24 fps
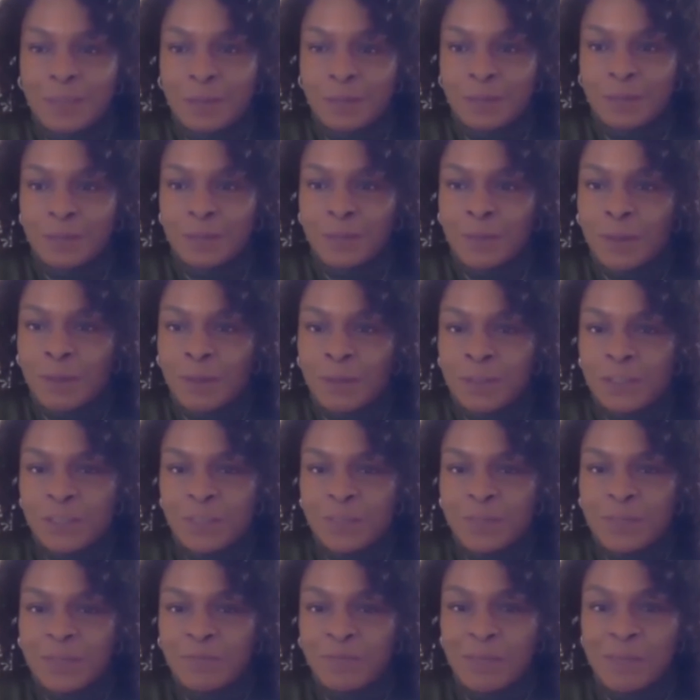as well. And there should
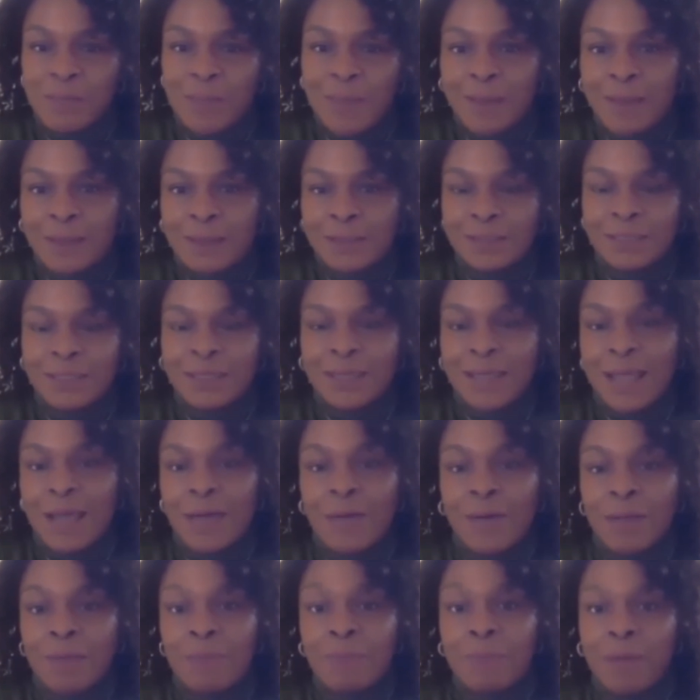have been a rebalancing in how
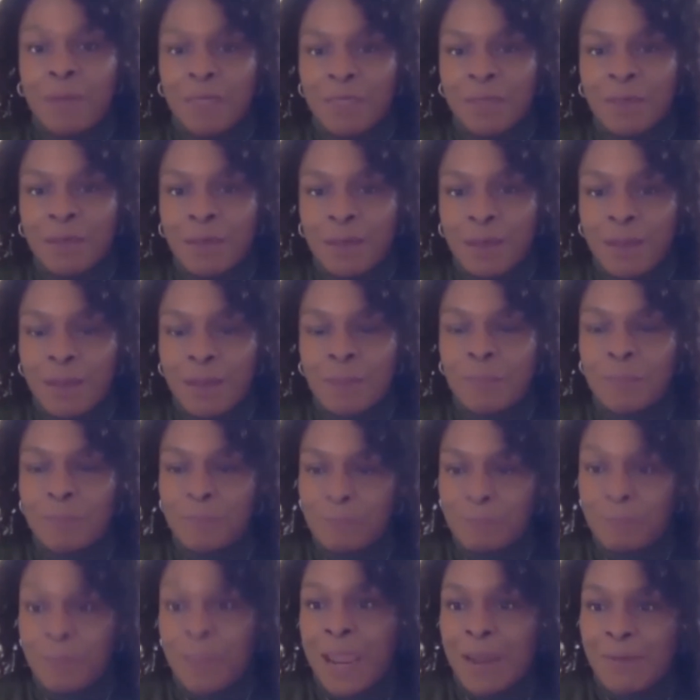I mother and
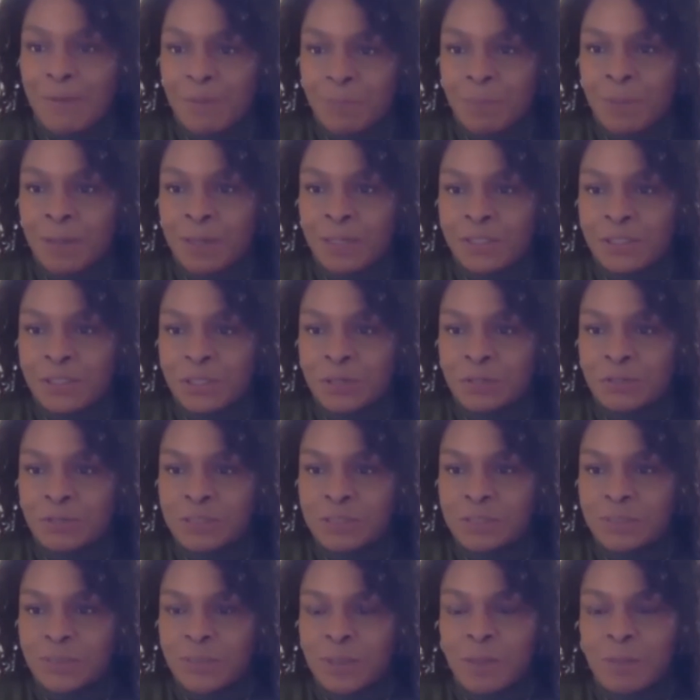parent my children
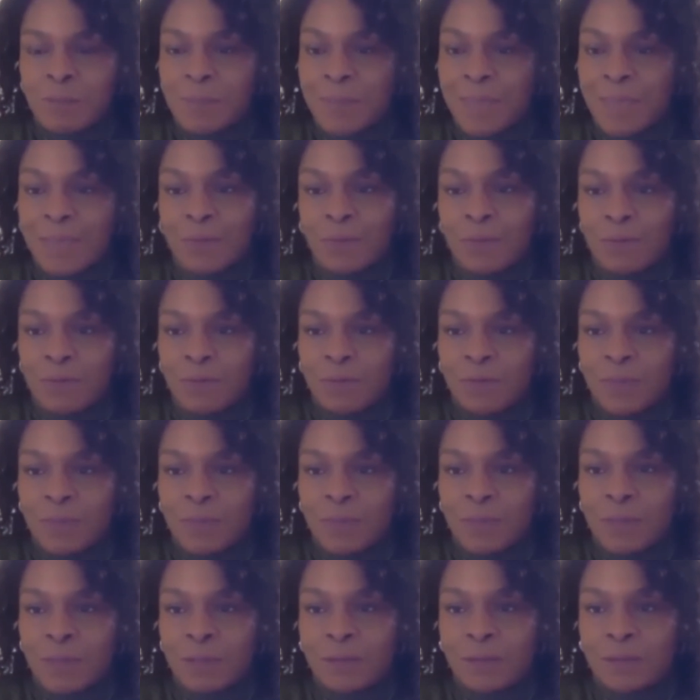as well, male or
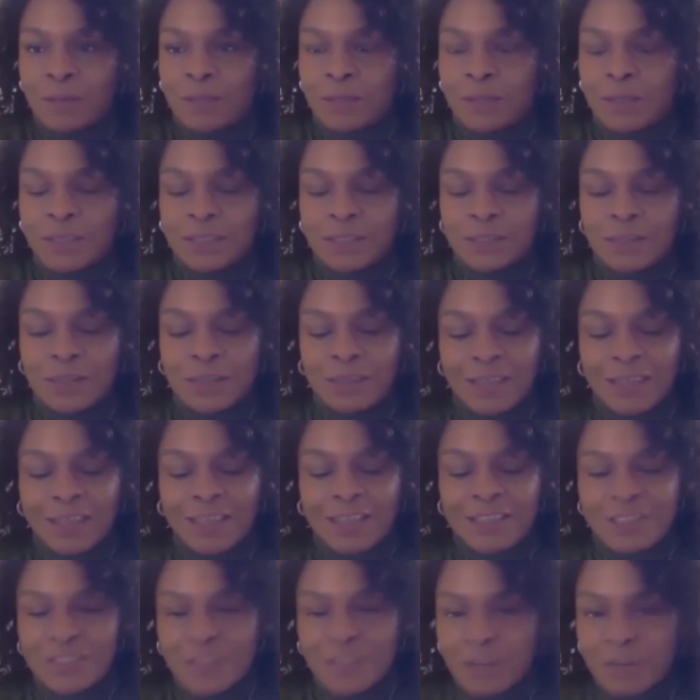female. So I think
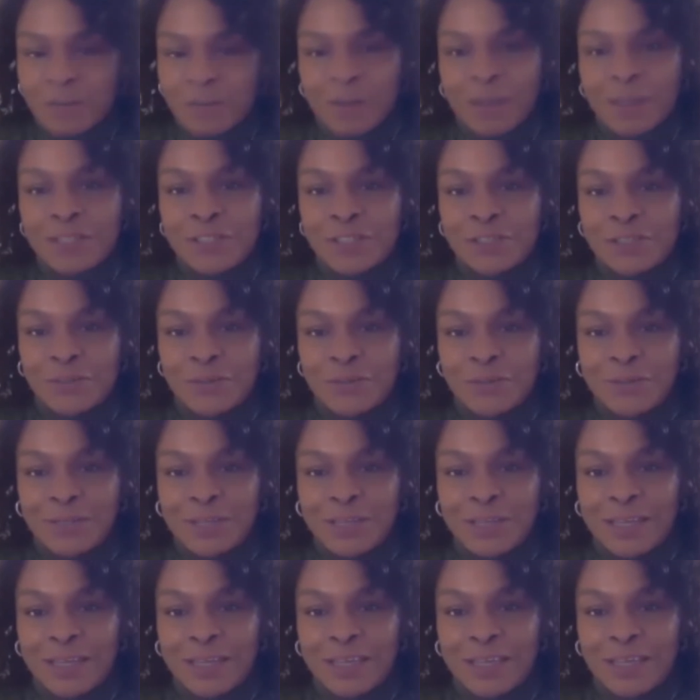it's generational.
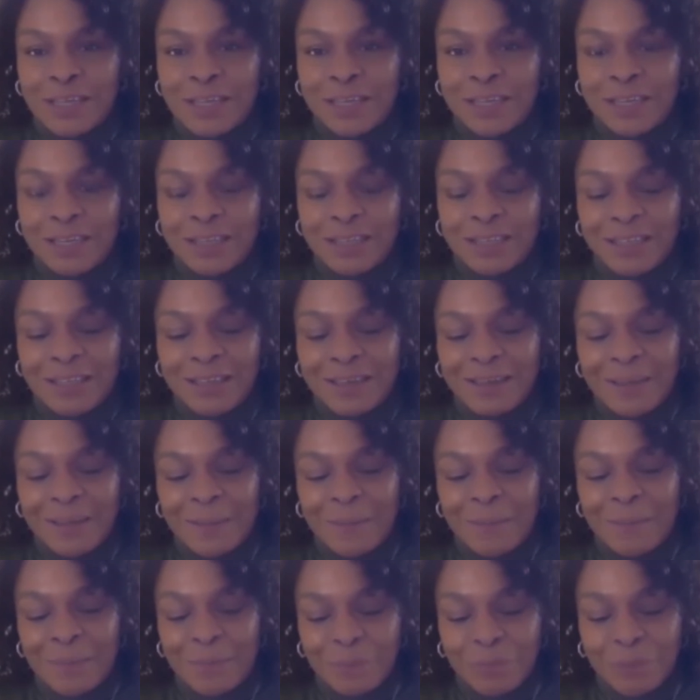And I think
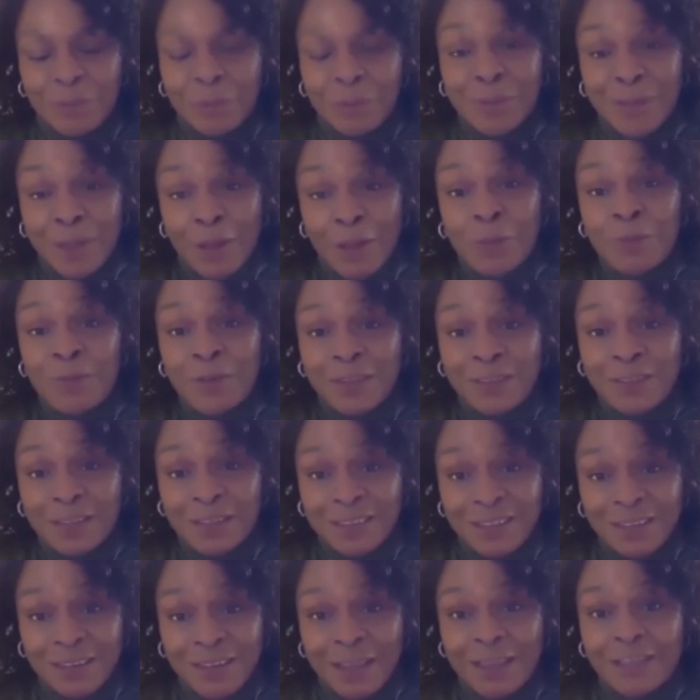probably, hopefully,
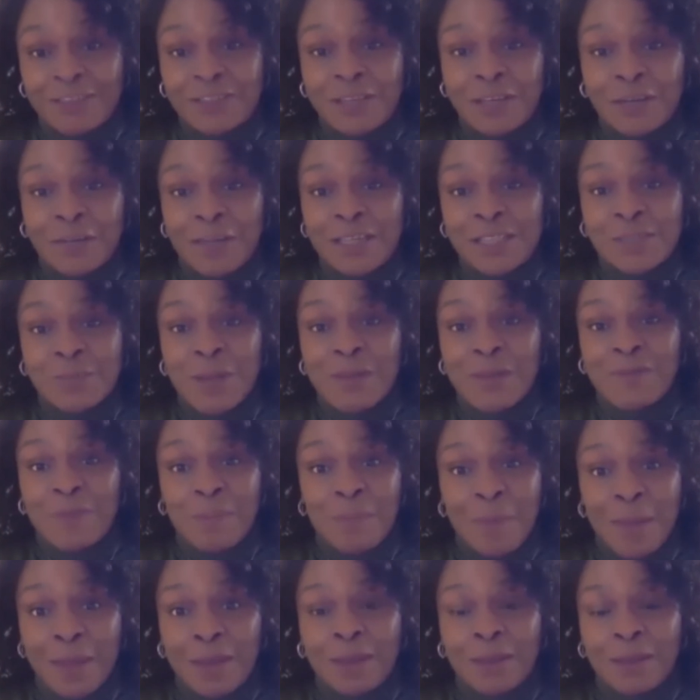the next generation will have
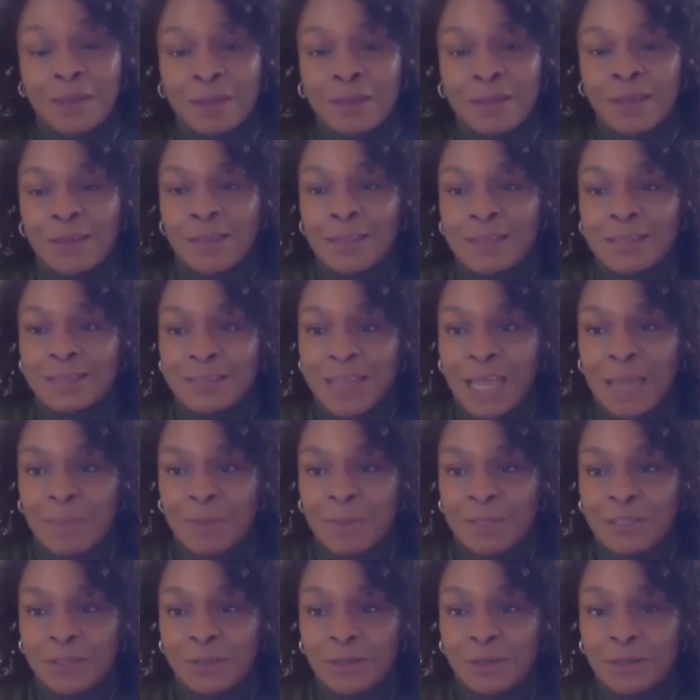a better stab
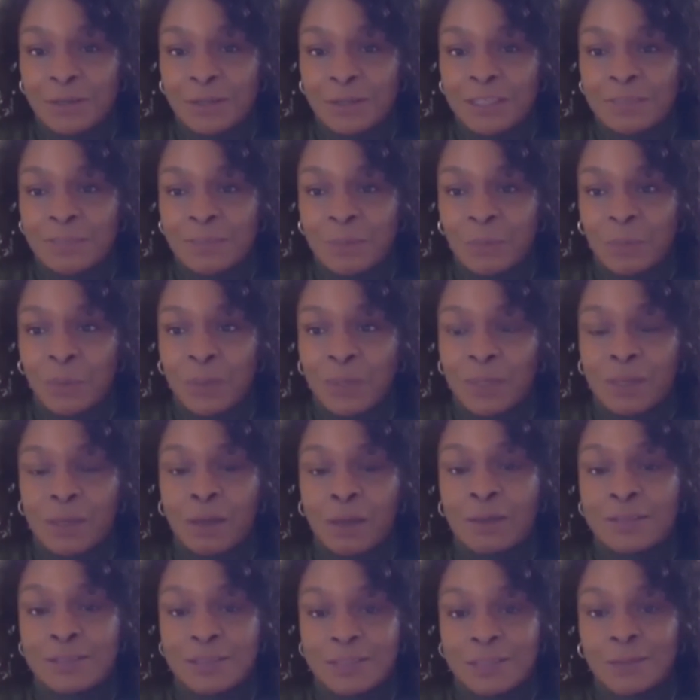at doing this, but we
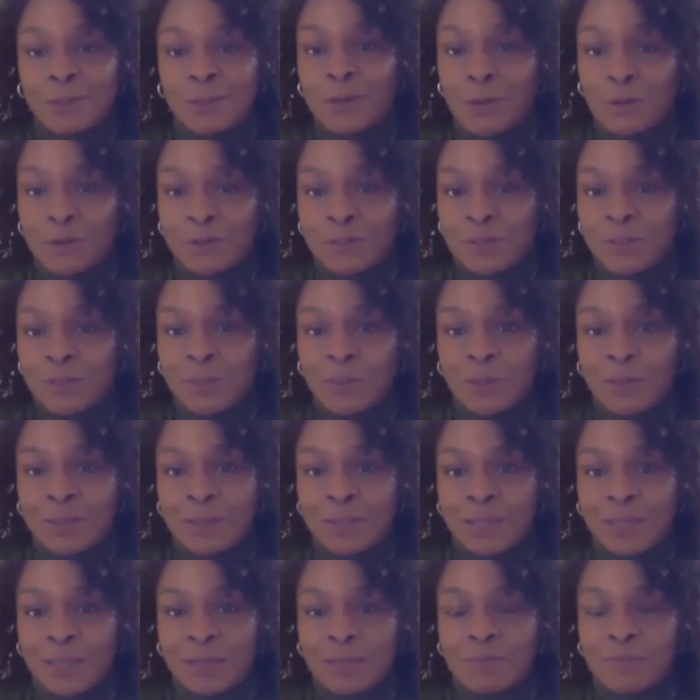are still
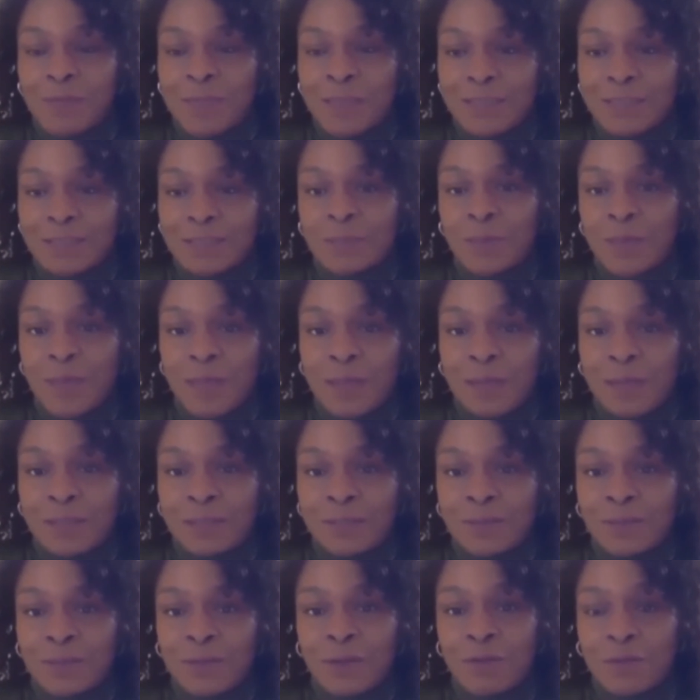contributing and raising awareness
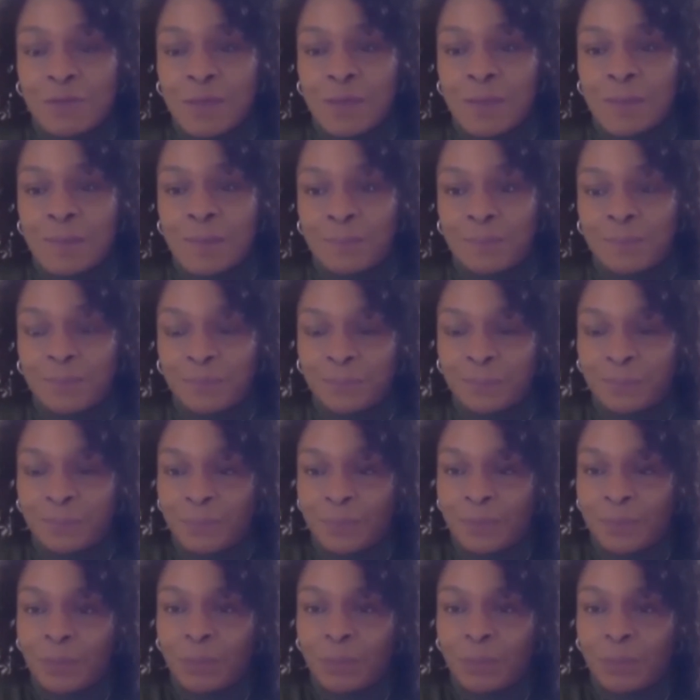of it. Yeah.